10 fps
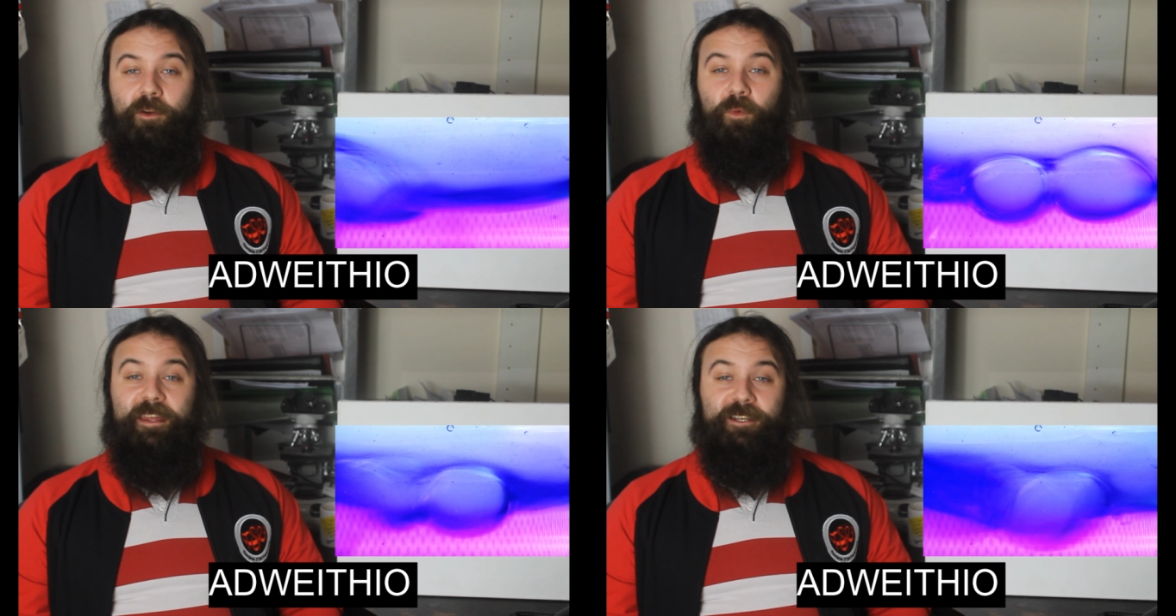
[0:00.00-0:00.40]

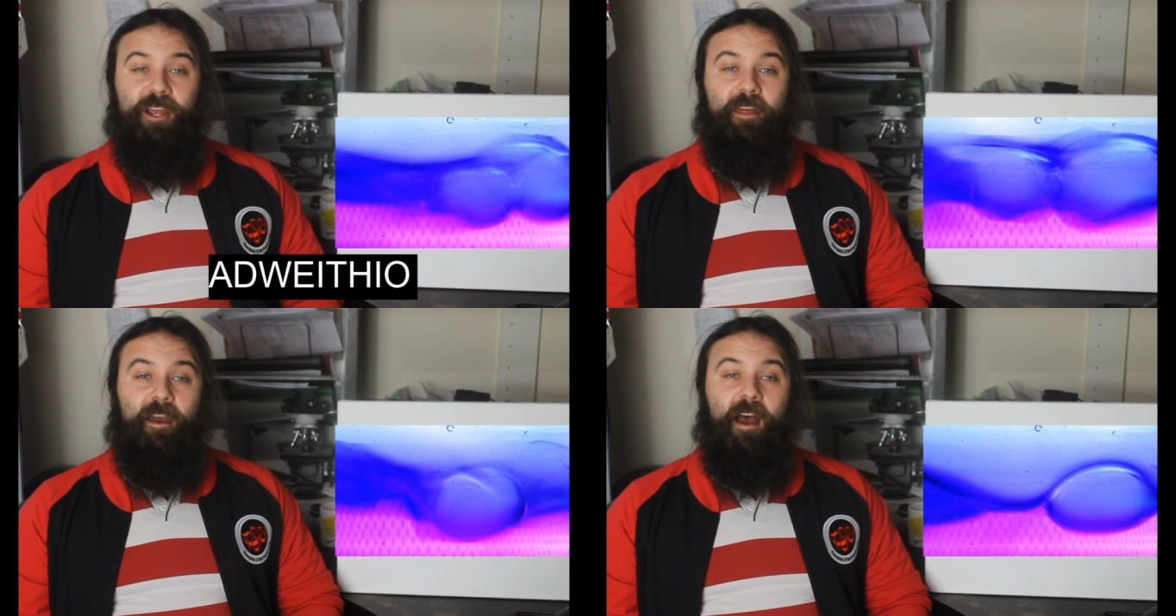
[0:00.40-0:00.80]
with each
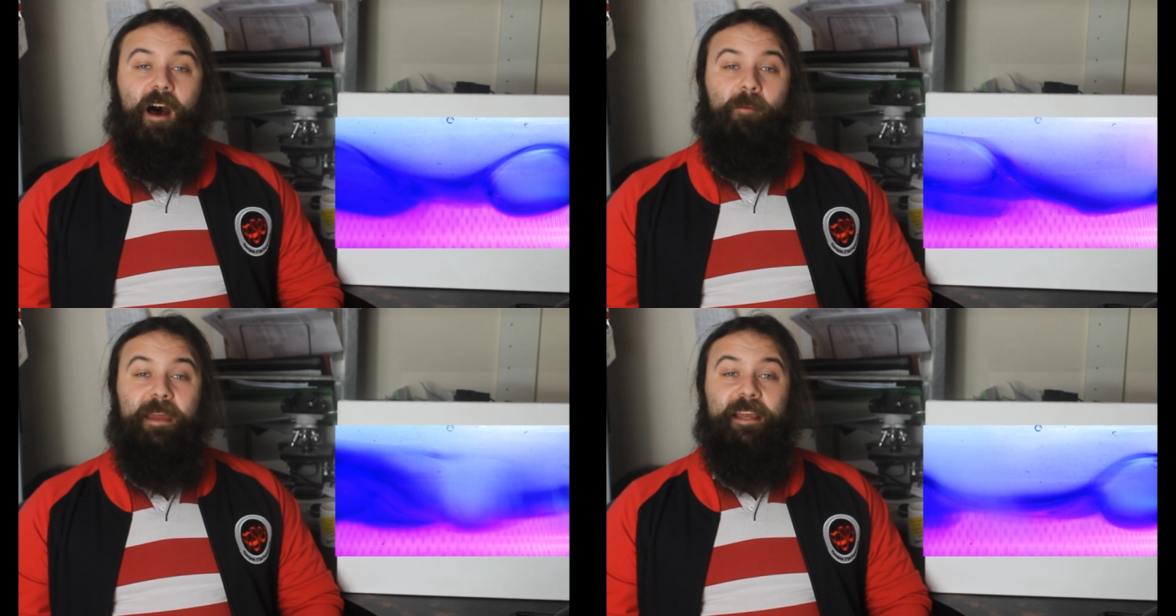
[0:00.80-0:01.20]
other
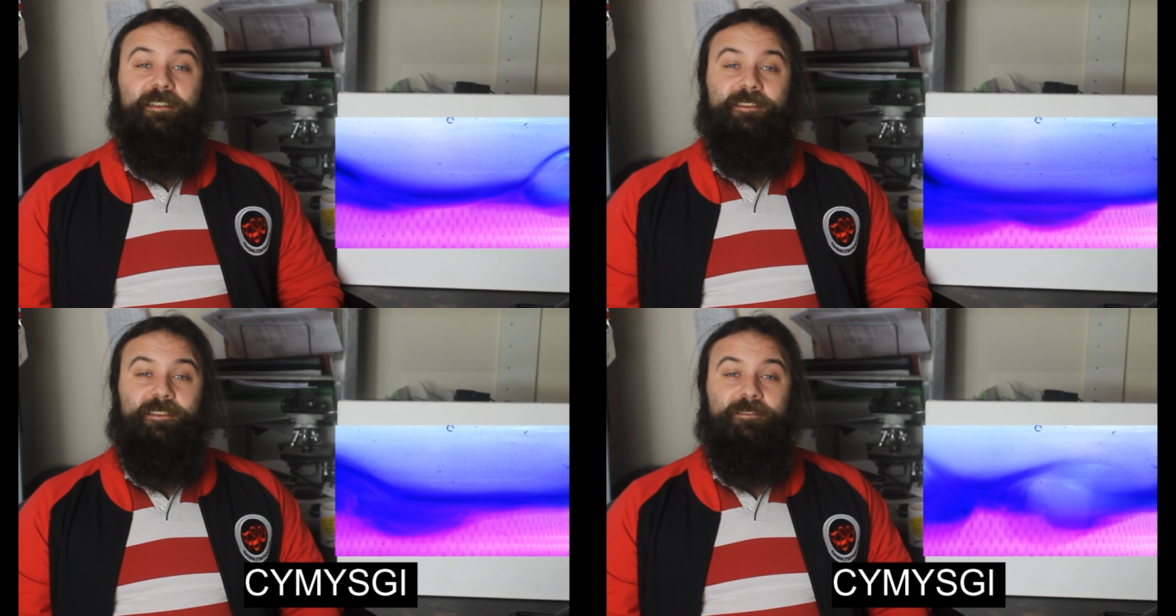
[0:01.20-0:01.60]
are
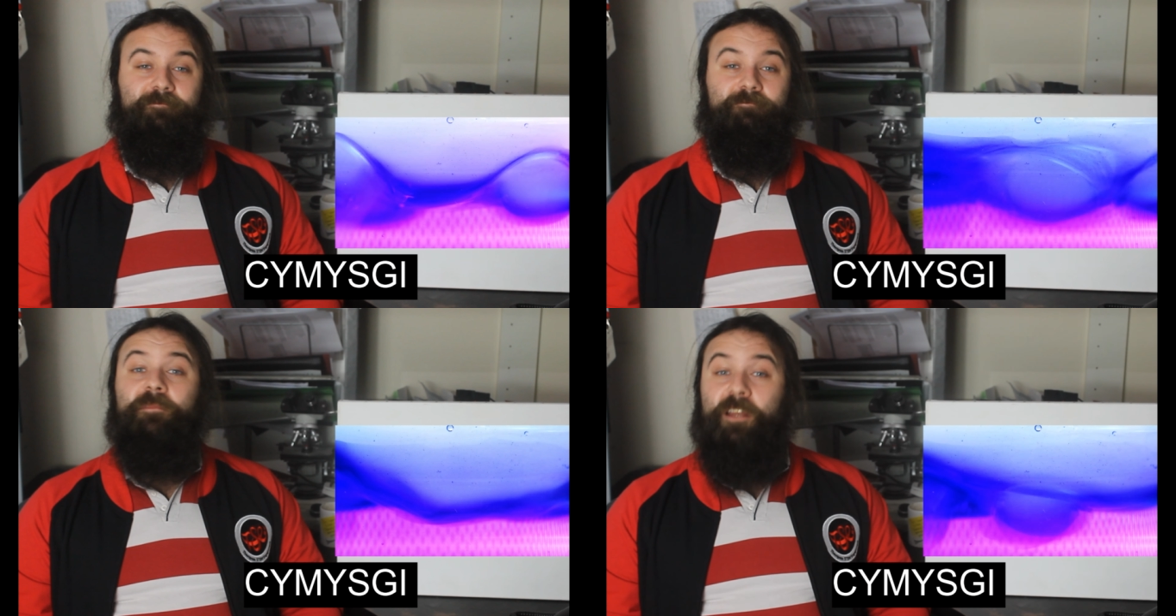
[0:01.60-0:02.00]
mixed,
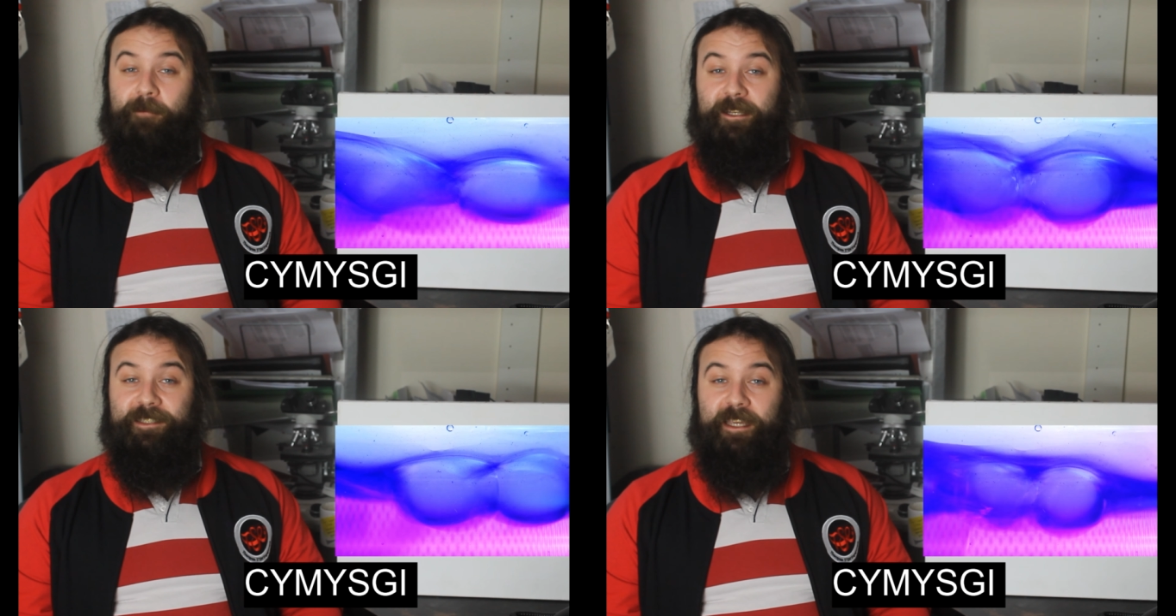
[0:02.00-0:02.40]

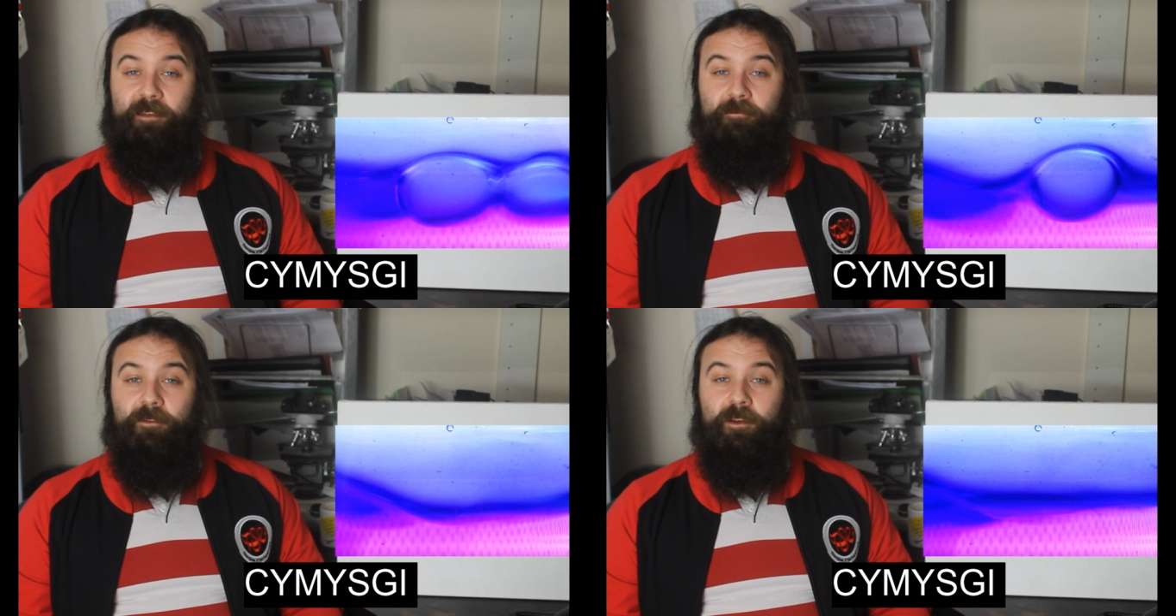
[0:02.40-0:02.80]
cymysgu,